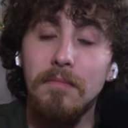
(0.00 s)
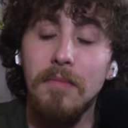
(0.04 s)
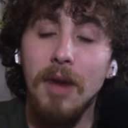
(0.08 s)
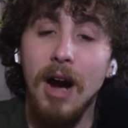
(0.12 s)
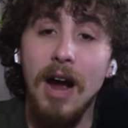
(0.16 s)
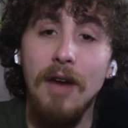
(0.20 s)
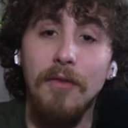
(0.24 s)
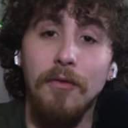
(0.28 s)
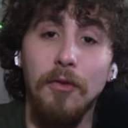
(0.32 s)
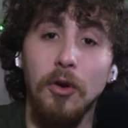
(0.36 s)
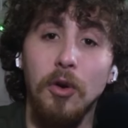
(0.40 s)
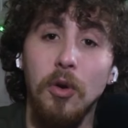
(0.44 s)

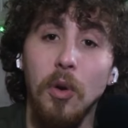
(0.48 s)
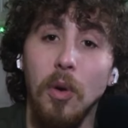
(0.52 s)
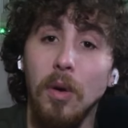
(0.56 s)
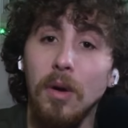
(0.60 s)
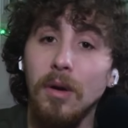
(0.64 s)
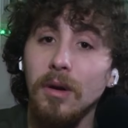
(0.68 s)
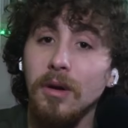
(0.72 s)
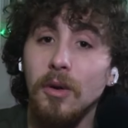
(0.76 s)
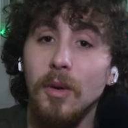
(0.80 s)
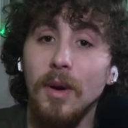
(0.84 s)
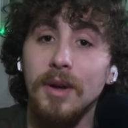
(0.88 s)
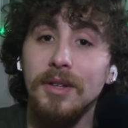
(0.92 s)
I
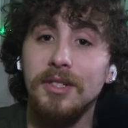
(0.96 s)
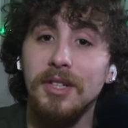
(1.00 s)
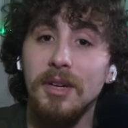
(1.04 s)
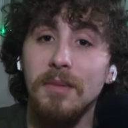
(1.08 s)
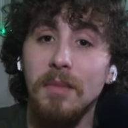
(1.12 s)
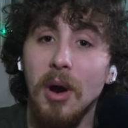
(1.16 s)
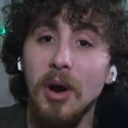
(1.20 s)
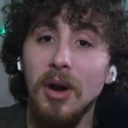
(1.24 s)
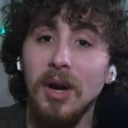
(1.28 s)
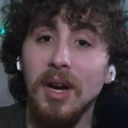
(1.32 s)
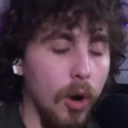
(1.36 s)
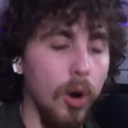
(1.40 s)
forgot? Question
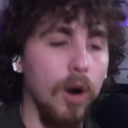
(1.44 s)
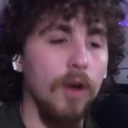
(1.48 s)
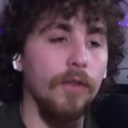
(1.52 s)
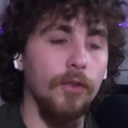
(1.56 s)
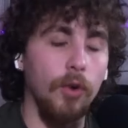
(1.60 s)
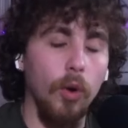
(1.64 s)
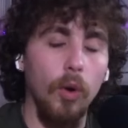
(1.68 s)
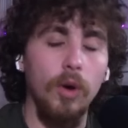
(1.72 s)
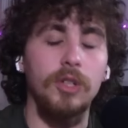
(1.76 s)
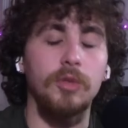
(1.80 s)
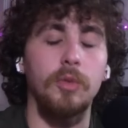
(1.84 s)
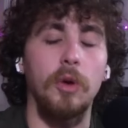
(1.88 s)
mark? Or of
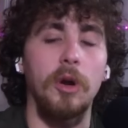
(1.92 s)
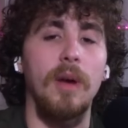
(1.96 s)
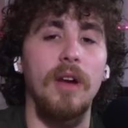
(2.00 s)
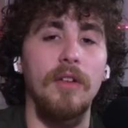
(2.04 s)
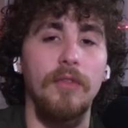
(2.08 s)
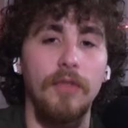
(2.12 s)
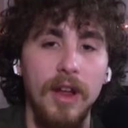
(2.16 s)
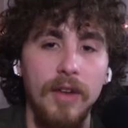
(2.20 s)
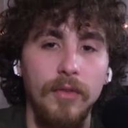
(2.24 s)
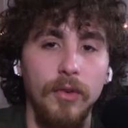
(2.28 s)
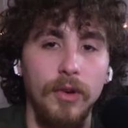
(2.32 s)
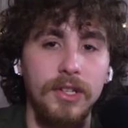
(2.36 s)
course, one of my
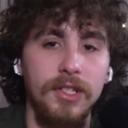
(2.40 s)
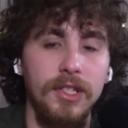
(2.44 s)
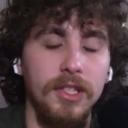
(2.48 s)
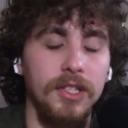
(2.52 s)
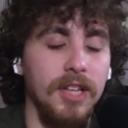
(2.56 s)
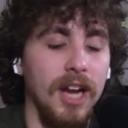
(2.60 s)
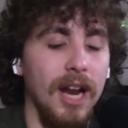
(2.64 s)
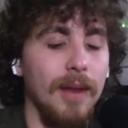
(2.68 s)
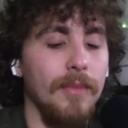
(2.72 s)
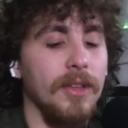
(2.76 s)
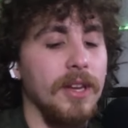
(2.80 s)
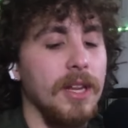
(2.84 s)
favorites, the
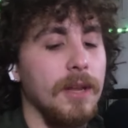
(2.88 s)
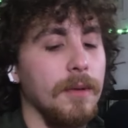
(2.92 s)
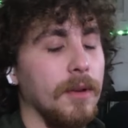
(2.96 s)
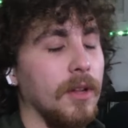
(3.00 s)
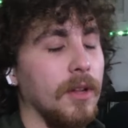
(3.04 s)
time that he